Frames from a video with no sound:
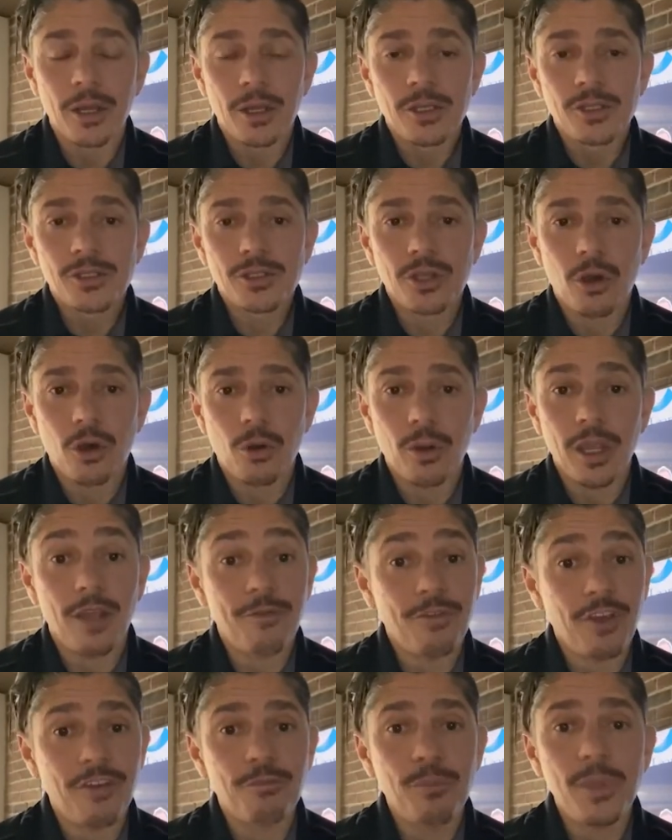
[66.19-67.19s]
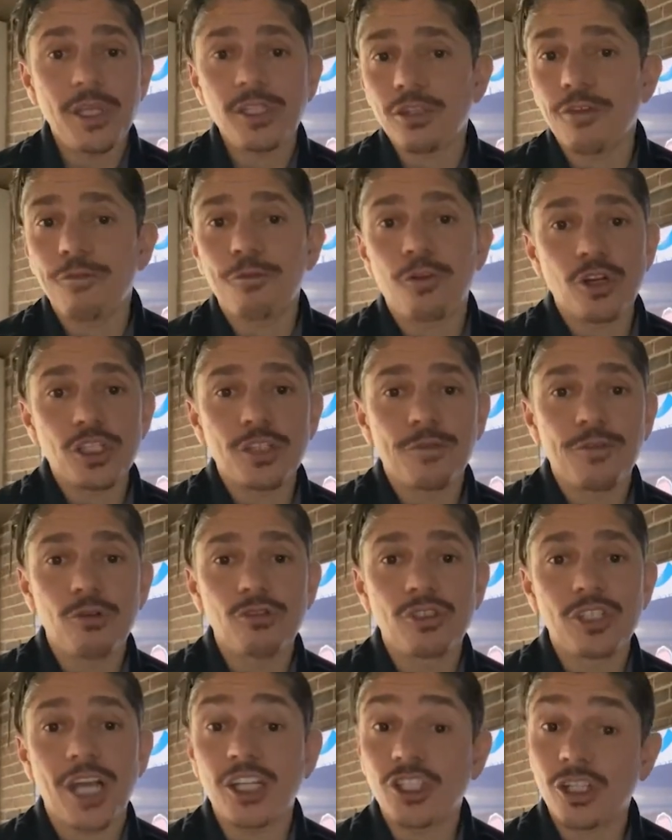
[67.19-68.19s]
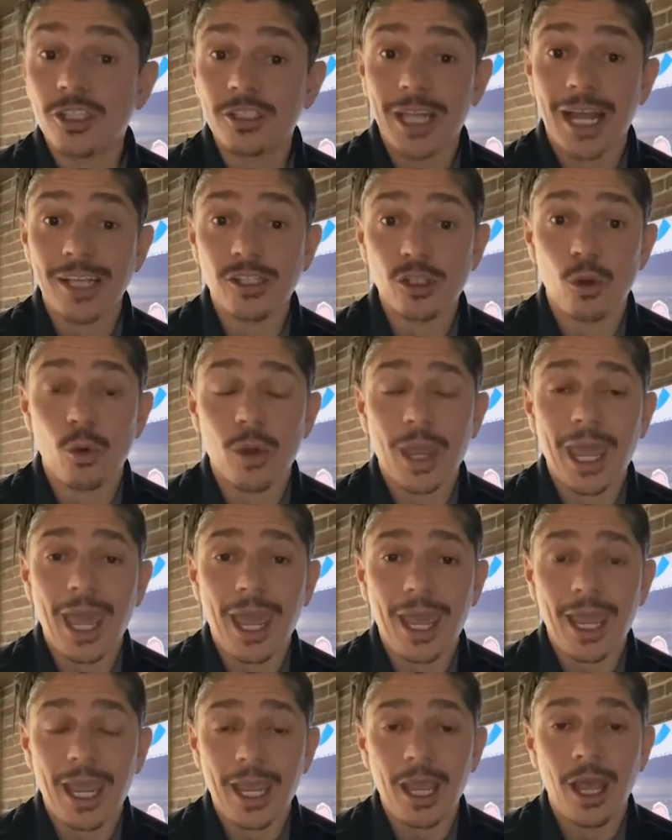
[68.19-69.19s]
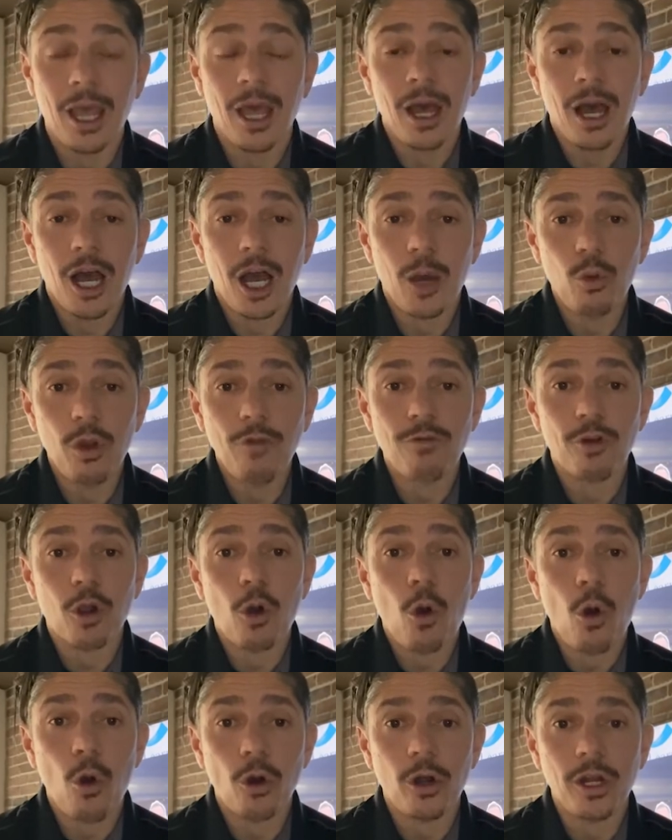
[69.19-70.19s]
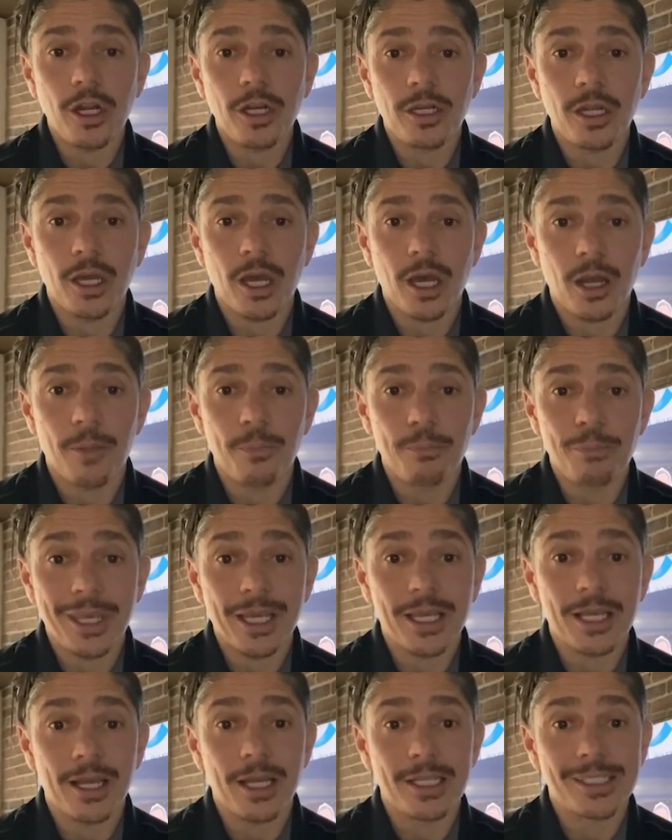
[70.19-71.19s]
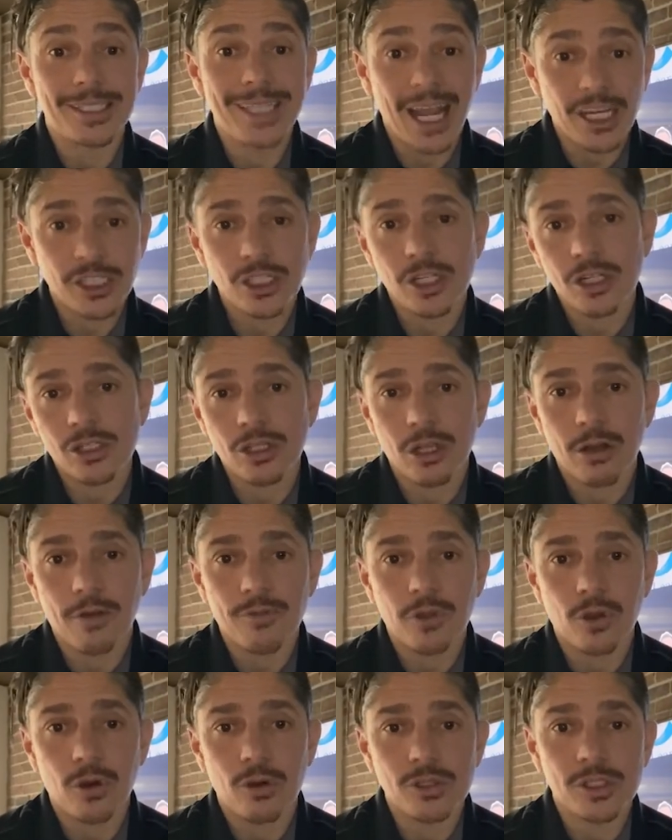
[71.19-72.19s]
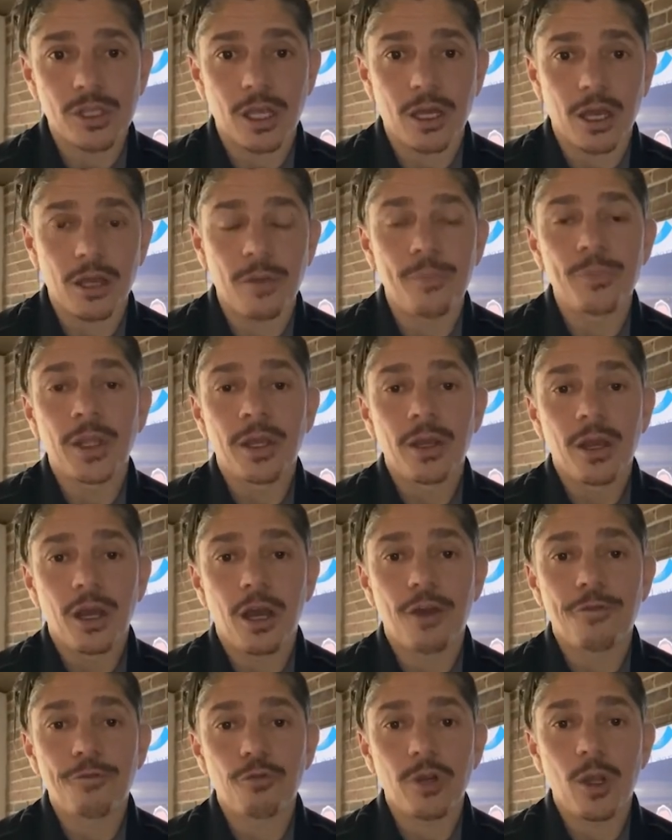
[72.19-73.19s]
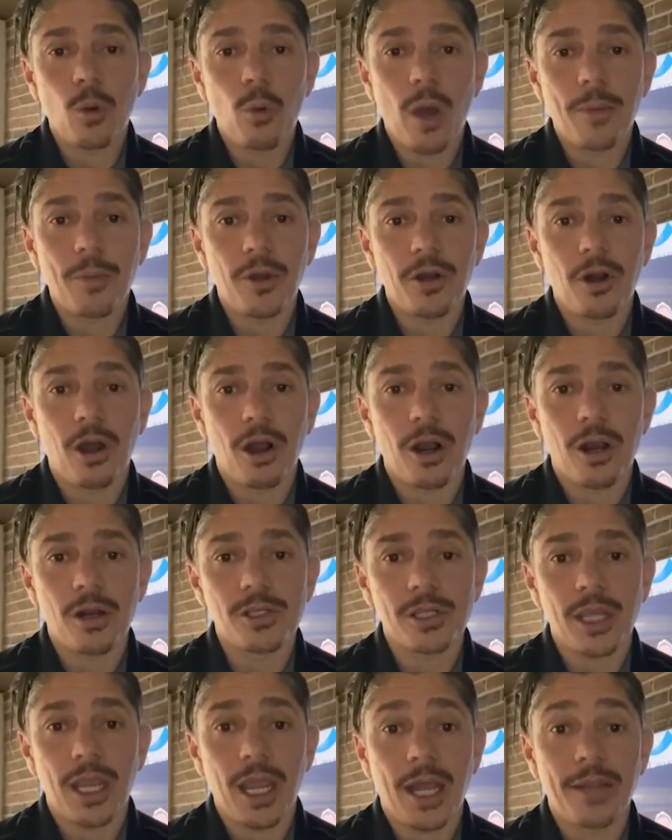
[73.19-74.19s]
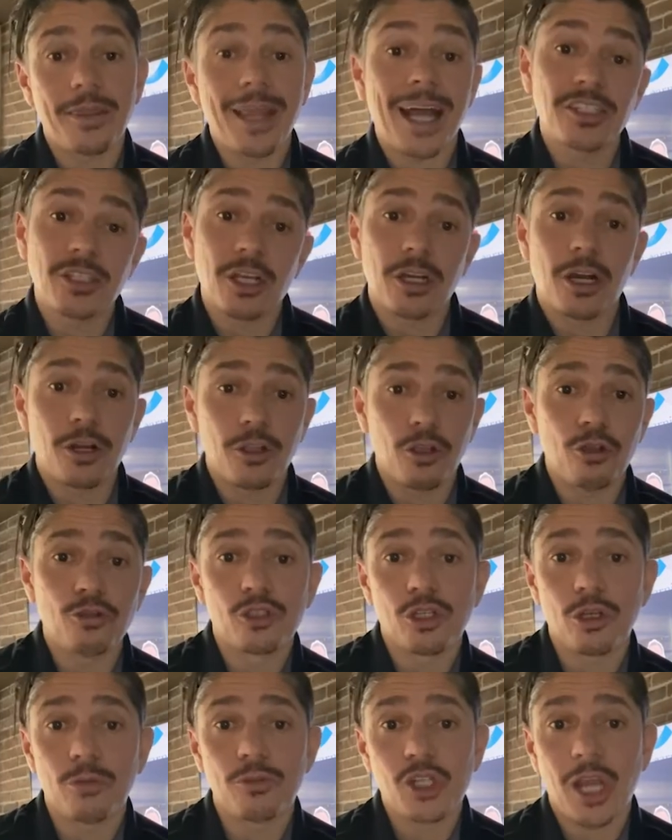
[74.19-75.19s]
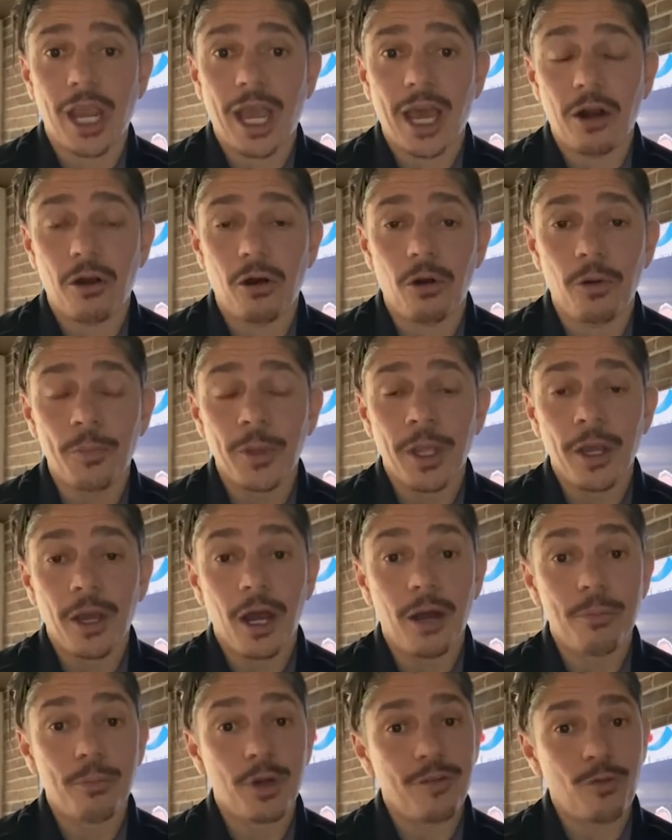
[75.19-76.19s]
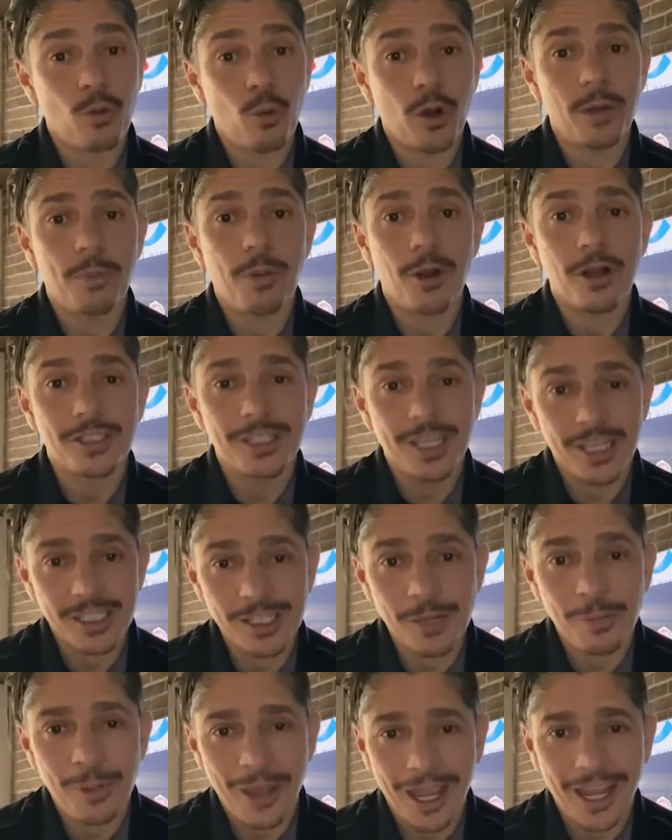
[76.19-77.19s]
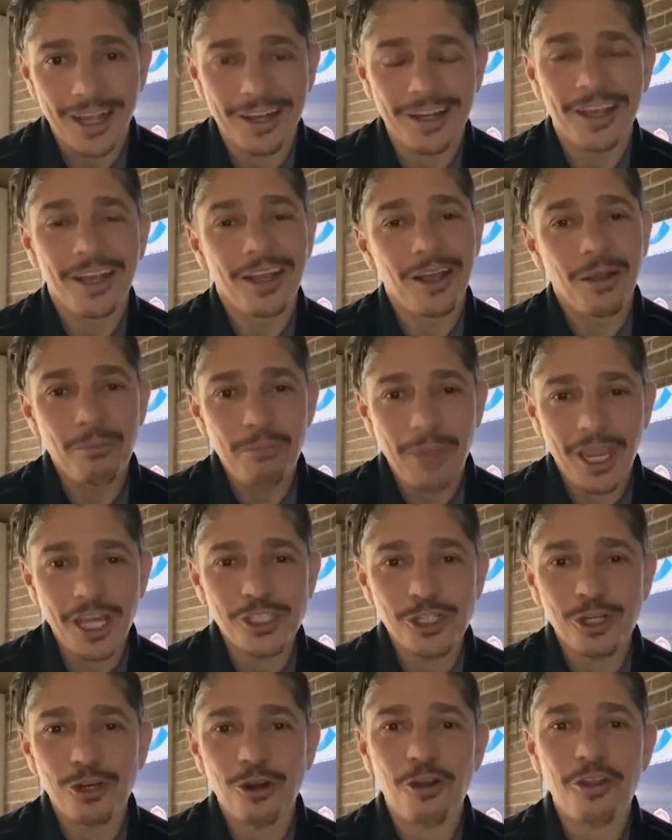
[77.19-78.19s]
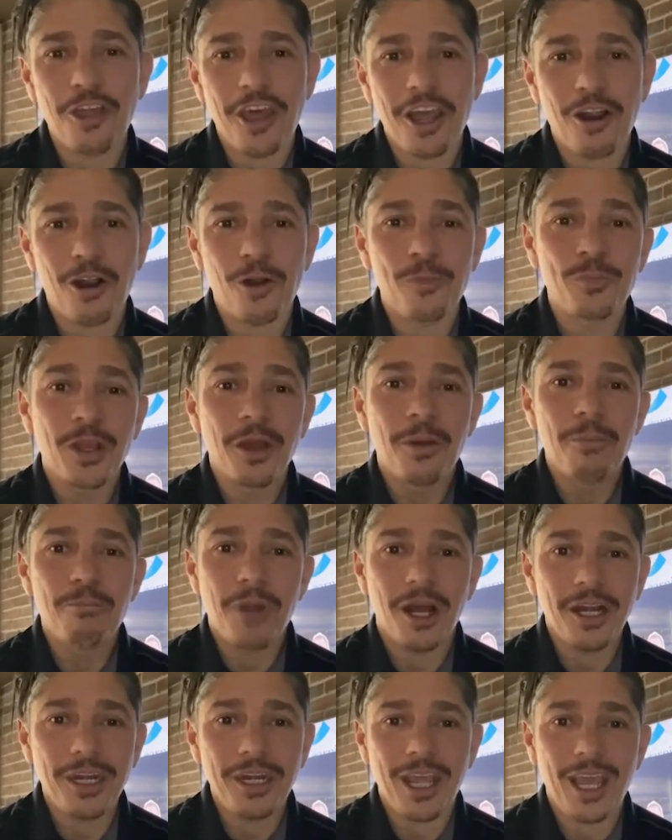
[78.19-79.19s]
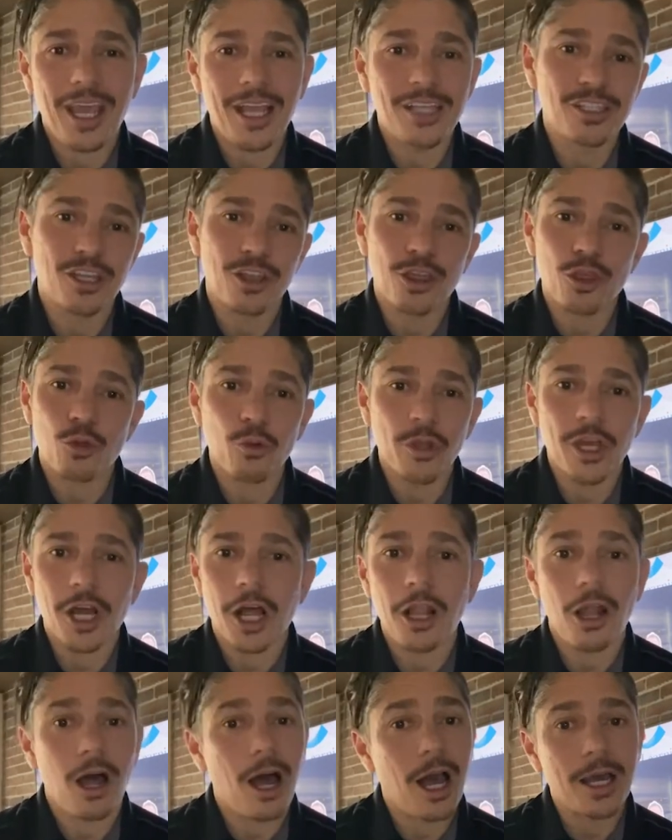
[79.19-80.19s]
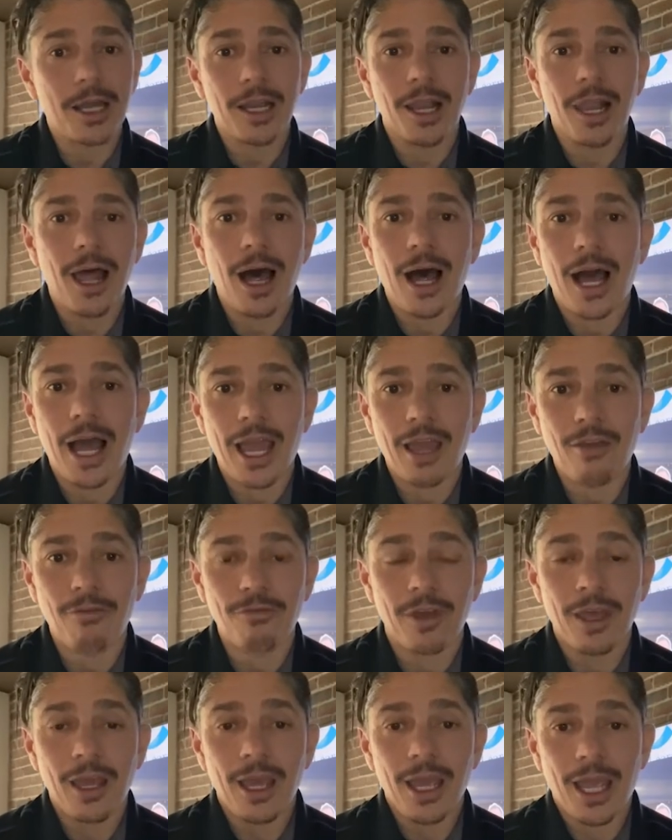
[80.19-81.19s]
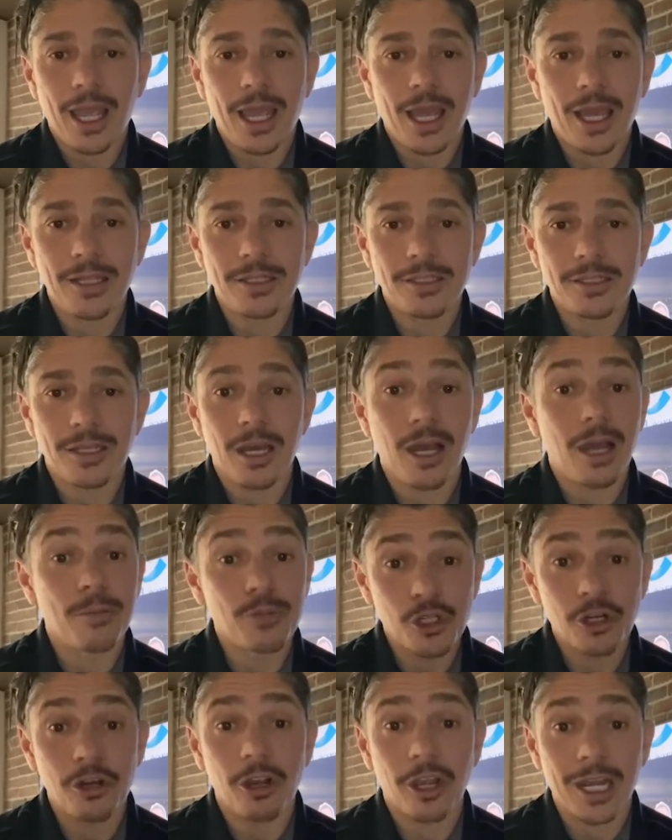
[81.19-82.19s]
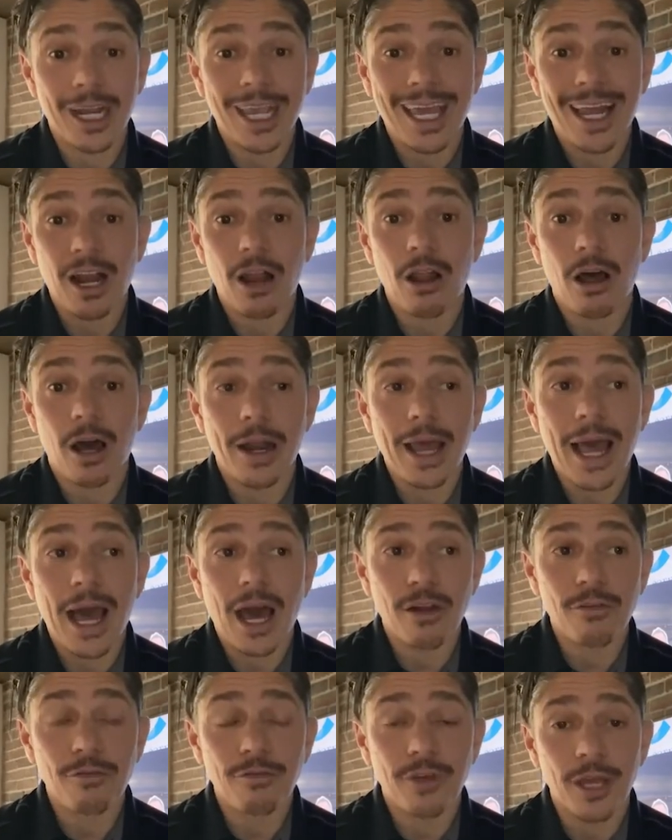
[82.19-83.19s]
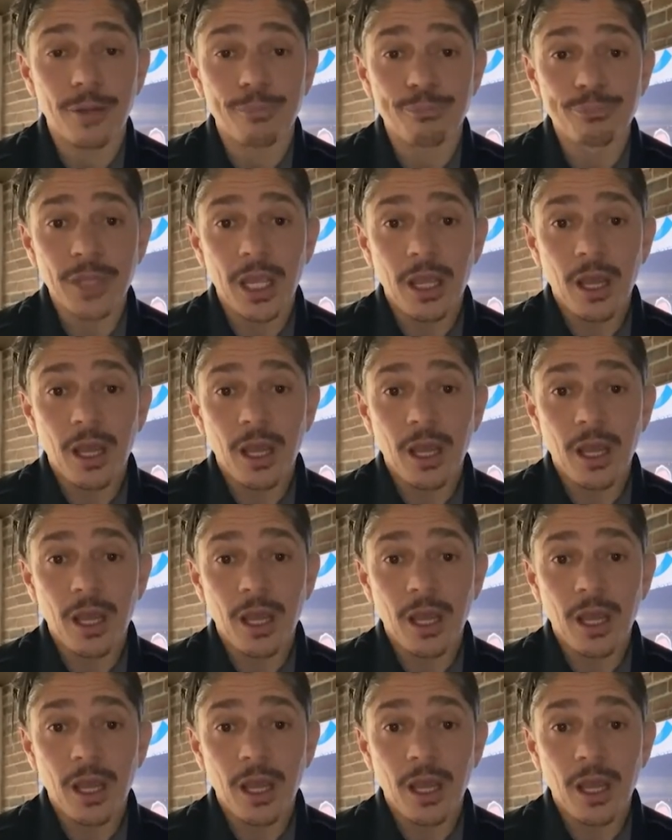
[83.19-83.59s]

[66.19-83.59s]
So if you've missed the first few sessions, that's okay. Um, we recorded uh, big uh, sections of those uh, uh free webinars, and that's on our YouTube channel. Um, but if you want to participate, make sure you're there Mondays at 3 o'clock live, and uh, I'm sure you're going to get a lot out of it.